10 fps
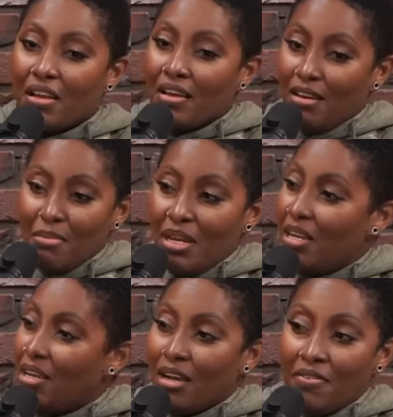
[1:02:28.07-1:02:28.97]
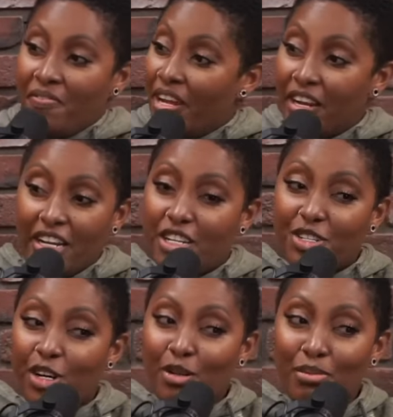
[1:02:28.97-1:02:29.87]
gonna be a very
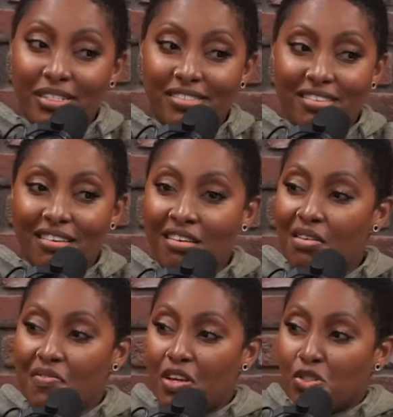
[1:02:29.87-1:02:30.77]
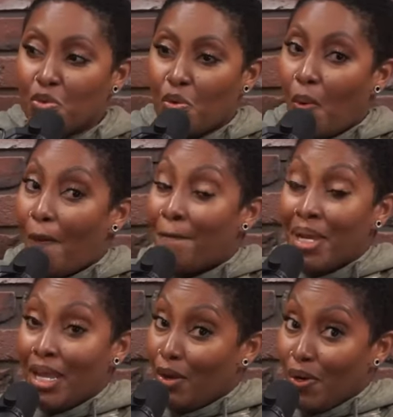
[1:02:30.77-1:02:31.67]
determined individual. 100%.
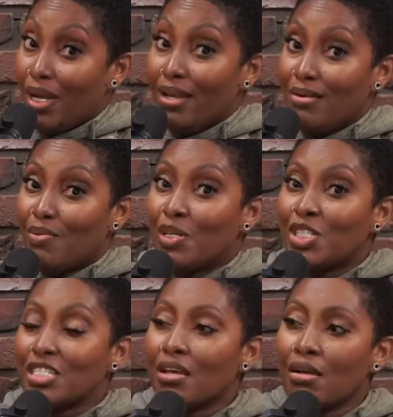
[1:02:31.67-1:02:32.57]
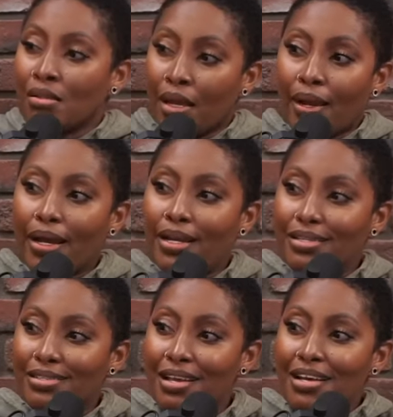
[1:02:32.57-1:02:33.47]
Period, which is
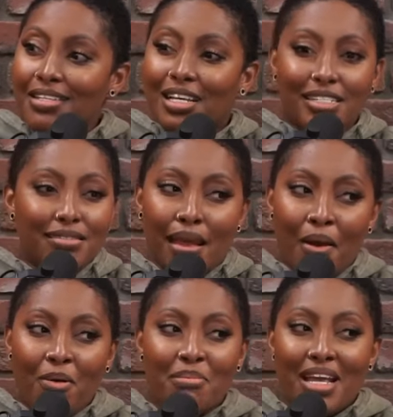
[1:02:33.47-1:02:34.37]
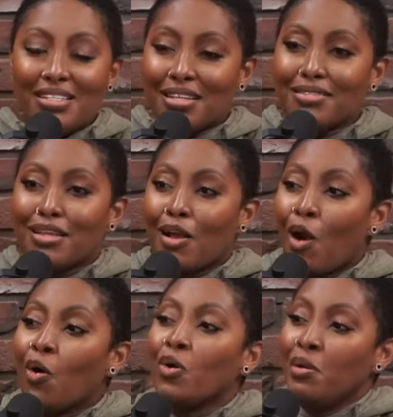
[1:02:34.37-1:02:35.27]
hilarious because now it makes sense. Like,
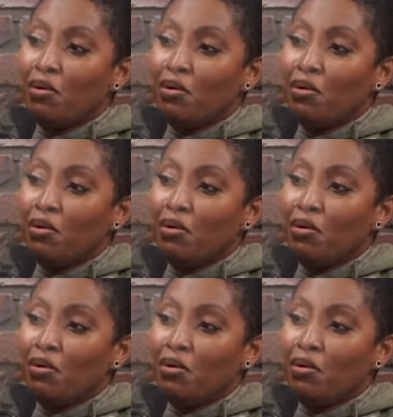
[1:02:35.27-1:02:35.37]
oh, you